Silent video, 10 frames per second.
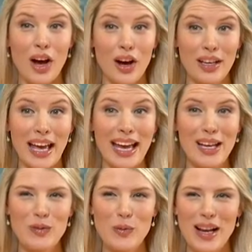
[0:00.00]

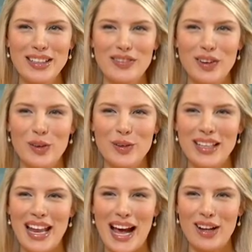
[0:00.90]
Okay, wonderful.
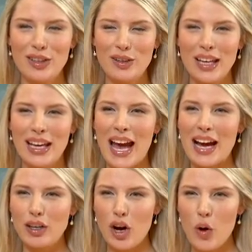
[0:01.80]
Now, looking
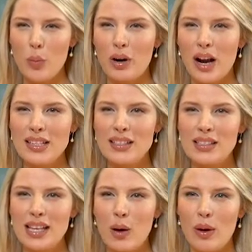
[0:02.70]
at coal
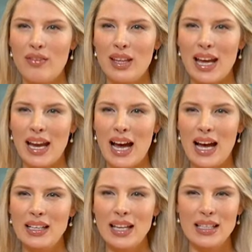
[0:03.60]
prices, however, they
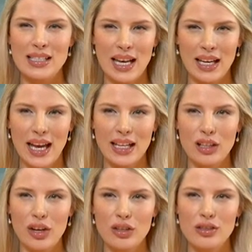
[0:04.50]
are near decade
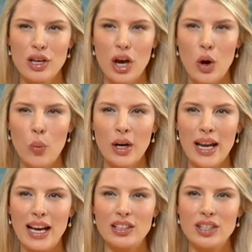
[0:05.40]
lows. What
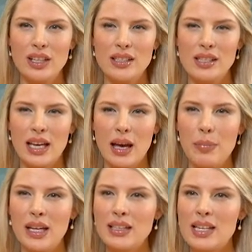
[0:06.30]
action has the
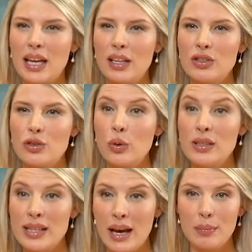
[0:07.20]
company taken to
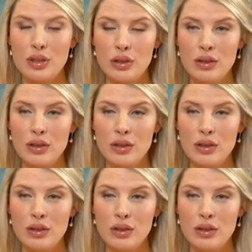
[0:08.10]
adapt to